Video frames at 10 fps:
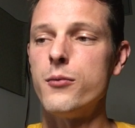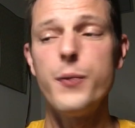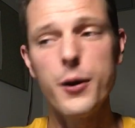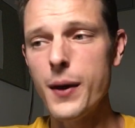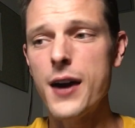
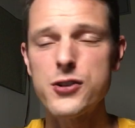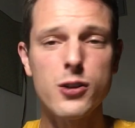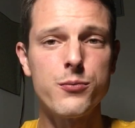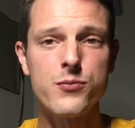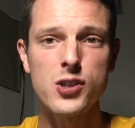Maybe have
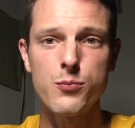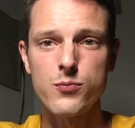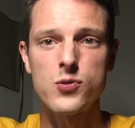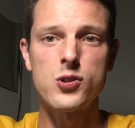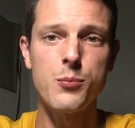
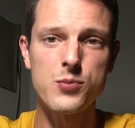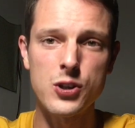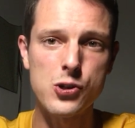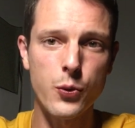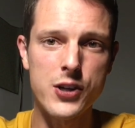some
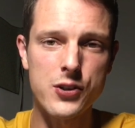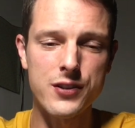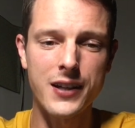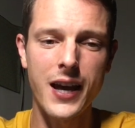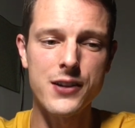
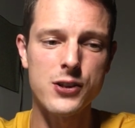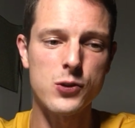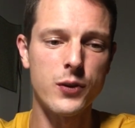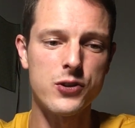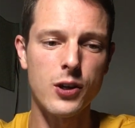situations and
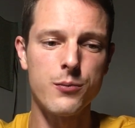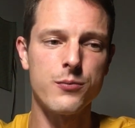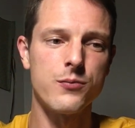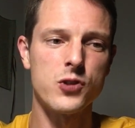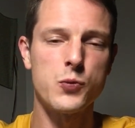cases with
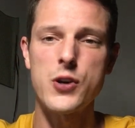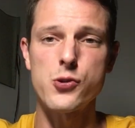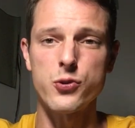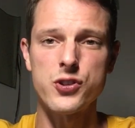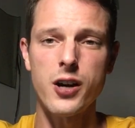some
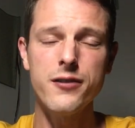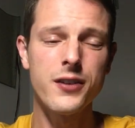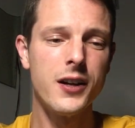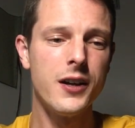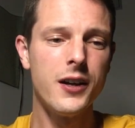special stuff,
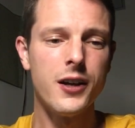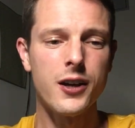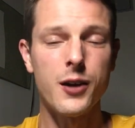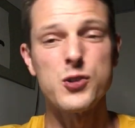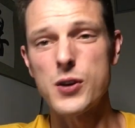
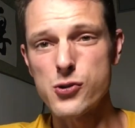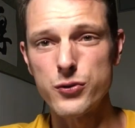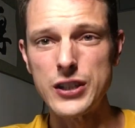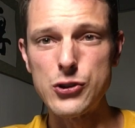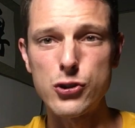special
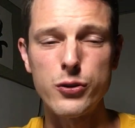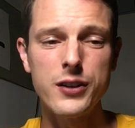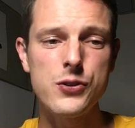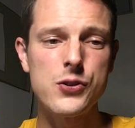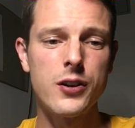needs
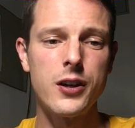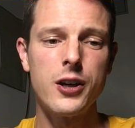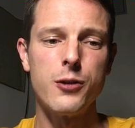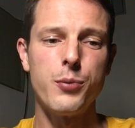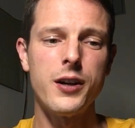students,
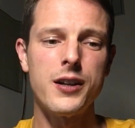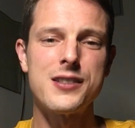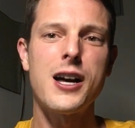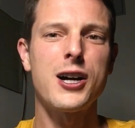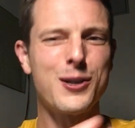but it's
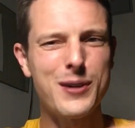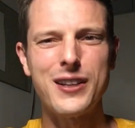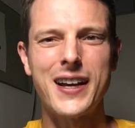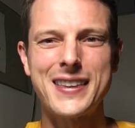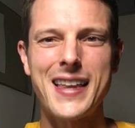not going to be
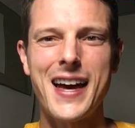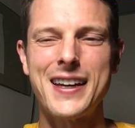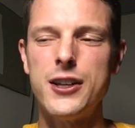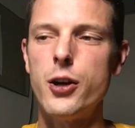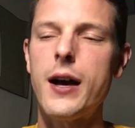like
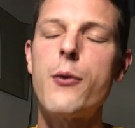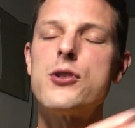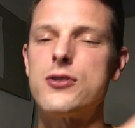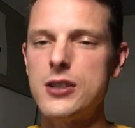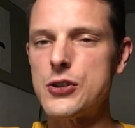that. You know,
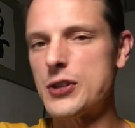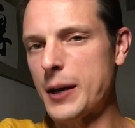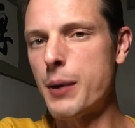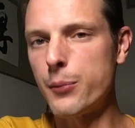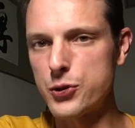this is
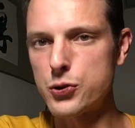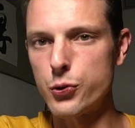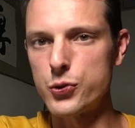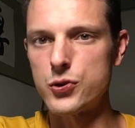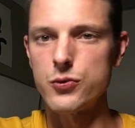like public
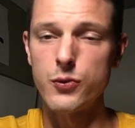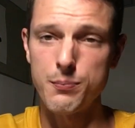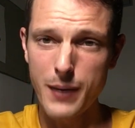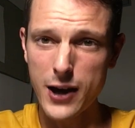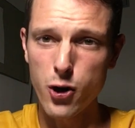schools
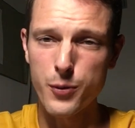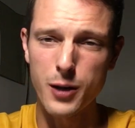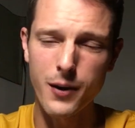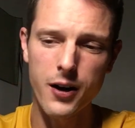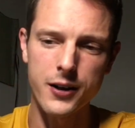back home in
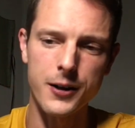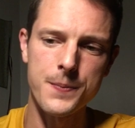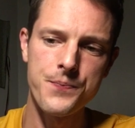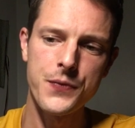America.